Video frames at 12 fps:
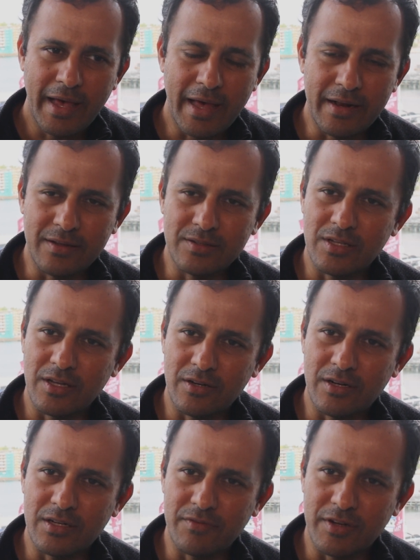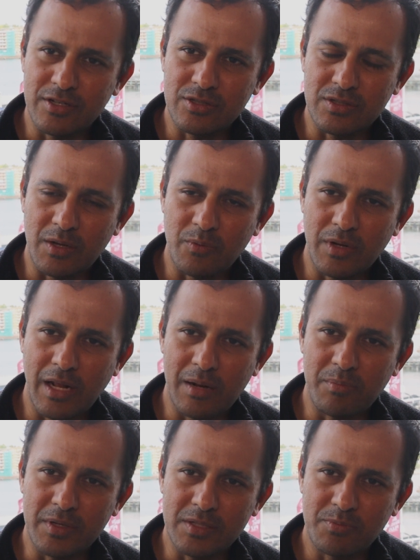And is there an intervention that will
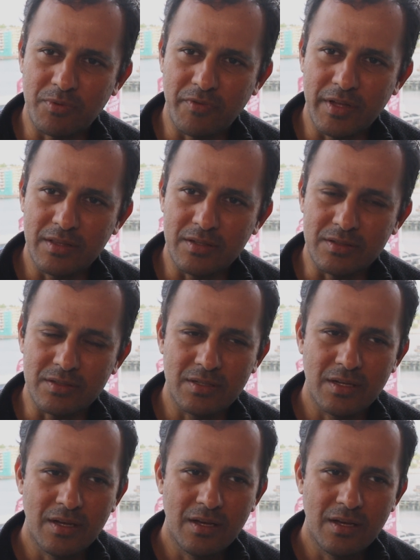help us prevent this?